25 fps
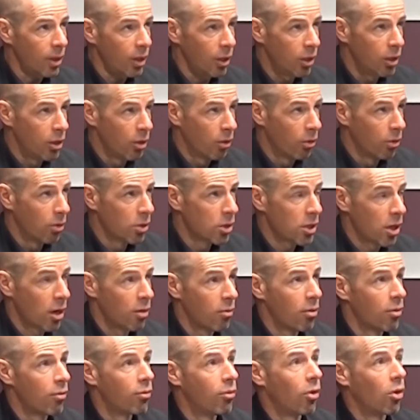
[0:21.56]
you always have
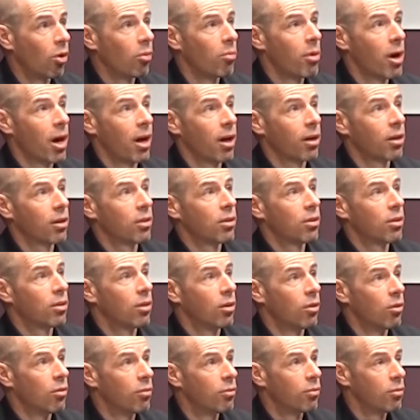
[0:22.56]
a fallback
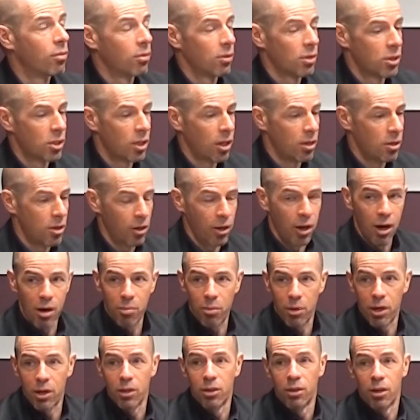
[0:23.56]
of setting
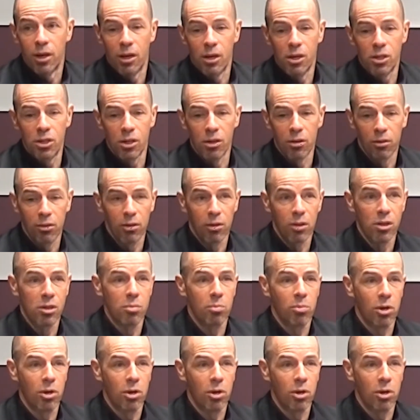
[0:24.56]
up an asynchronous